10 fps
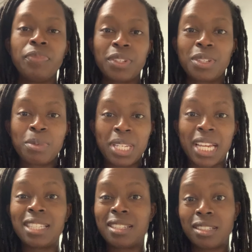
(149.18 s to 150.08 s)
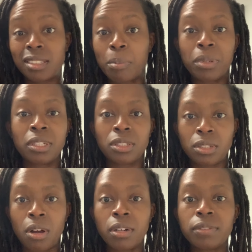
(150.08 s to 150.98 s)
It should be nice and supple and
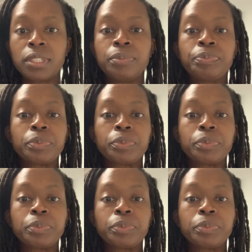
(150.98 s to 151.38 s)
soft.